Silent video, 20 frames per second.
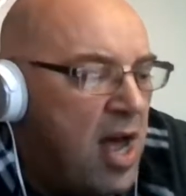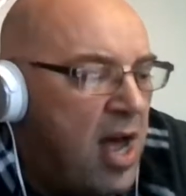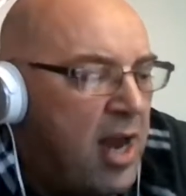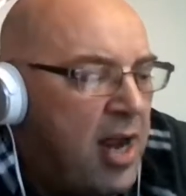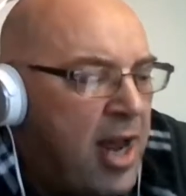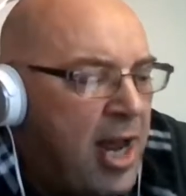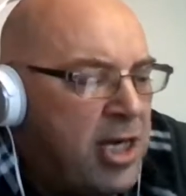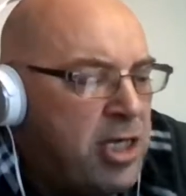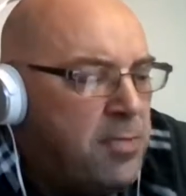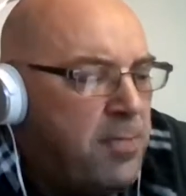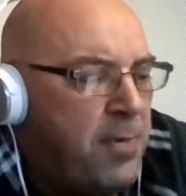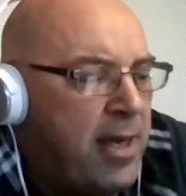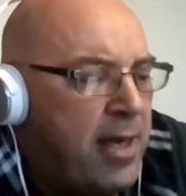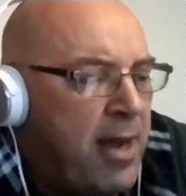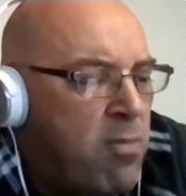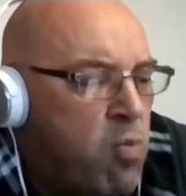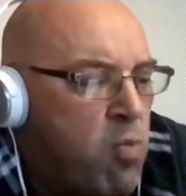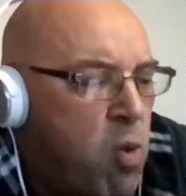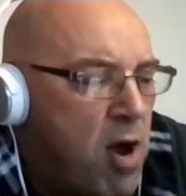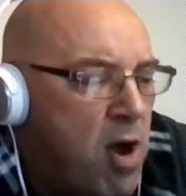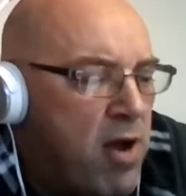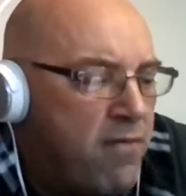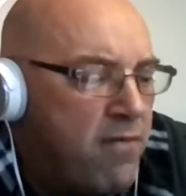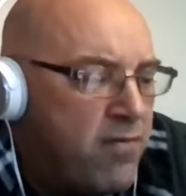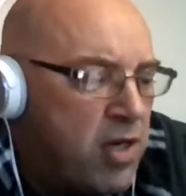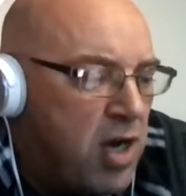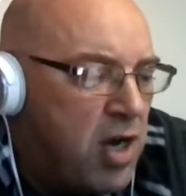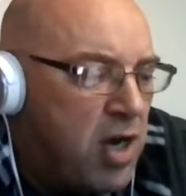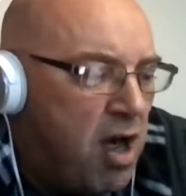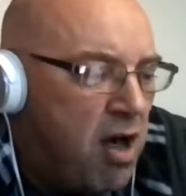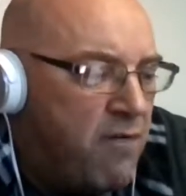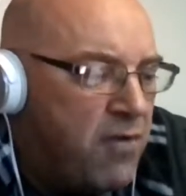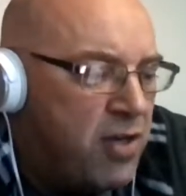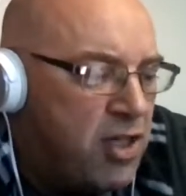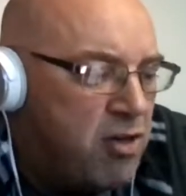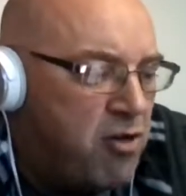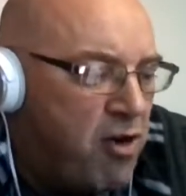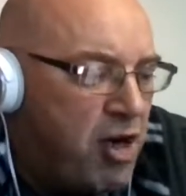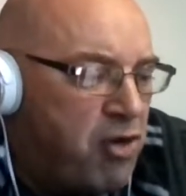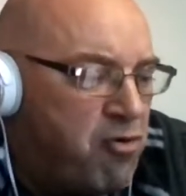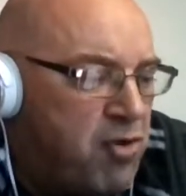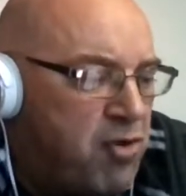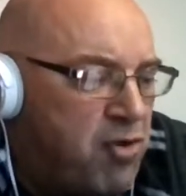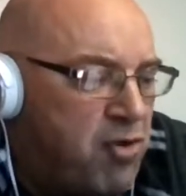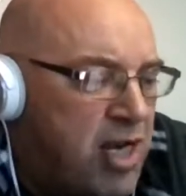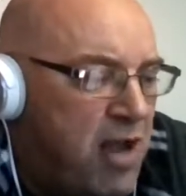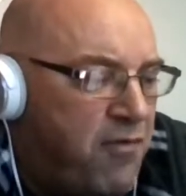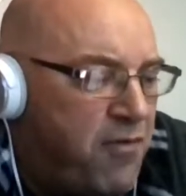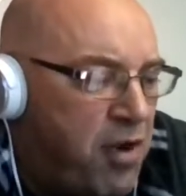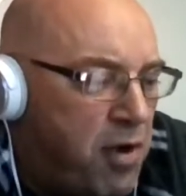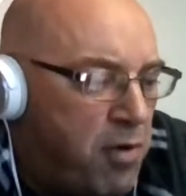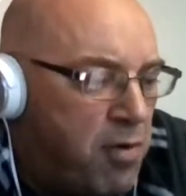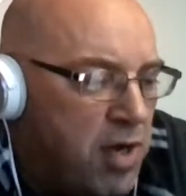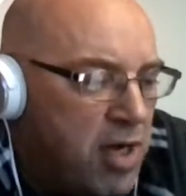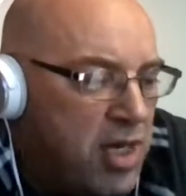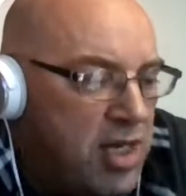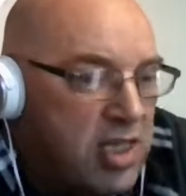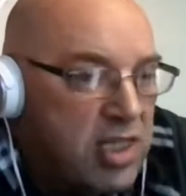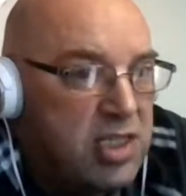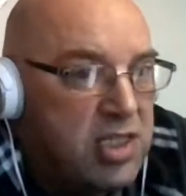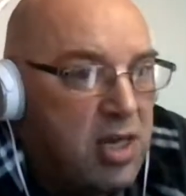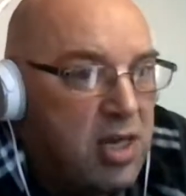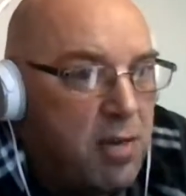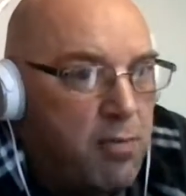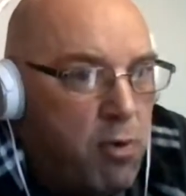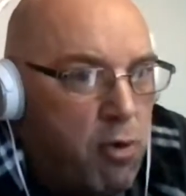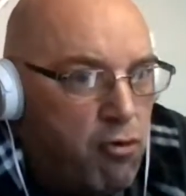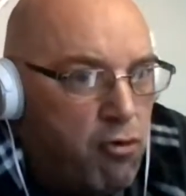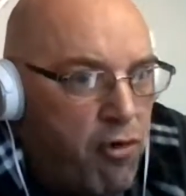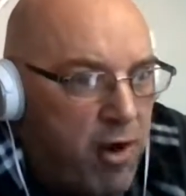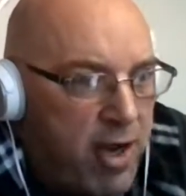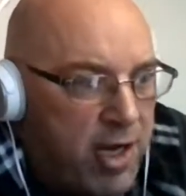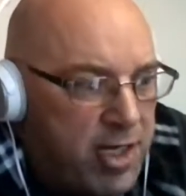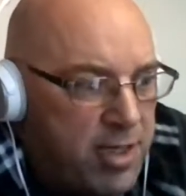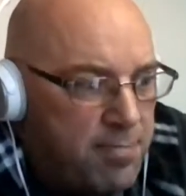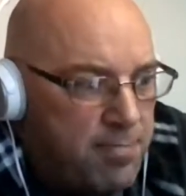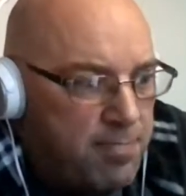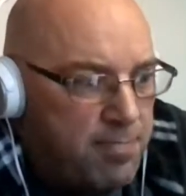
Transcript: and later became wife to Arthur's traitorous nephew, Sir Mordred.